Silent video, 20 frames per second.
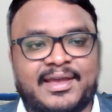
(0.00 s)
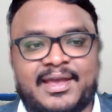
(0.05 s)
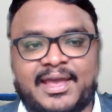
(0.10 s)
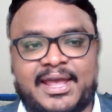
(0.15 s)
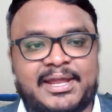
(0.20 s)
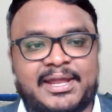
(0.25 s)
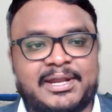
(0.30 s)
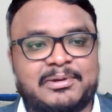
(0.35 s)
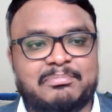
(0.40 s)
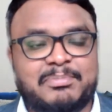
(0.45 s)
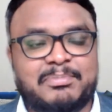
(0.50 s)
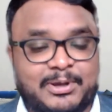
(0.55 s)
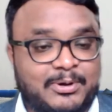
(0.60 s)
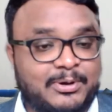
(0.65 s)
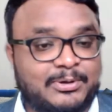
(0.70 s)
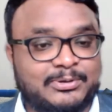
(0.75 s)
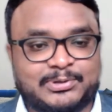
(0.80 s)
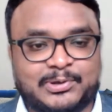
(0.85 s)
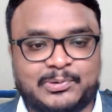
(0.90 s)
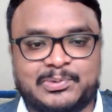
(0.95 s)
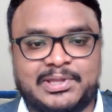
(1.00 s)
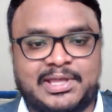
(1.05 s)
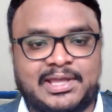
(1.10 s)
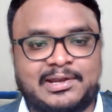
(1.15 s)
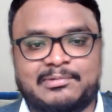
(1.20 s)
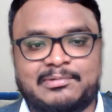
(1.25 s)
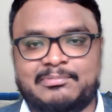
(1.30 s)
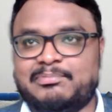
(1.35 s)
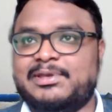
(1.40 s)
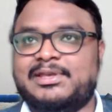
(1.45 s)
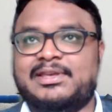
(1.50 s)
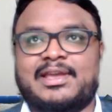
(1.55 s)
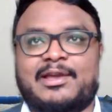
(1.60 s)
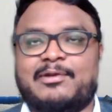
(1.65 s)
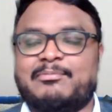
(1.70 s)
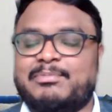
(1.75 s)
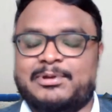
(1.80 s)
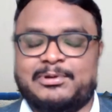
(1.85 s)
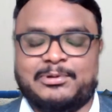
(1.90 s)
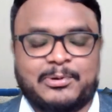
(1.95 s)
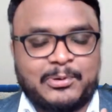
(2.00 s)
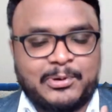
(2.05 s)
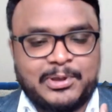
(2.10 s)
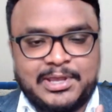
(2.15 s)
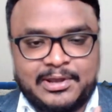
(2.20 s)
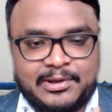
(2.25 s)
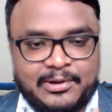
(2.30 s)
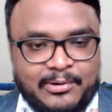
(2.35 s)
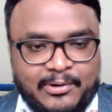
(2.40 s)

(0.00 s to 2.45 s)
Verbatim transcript: and because of that we have been going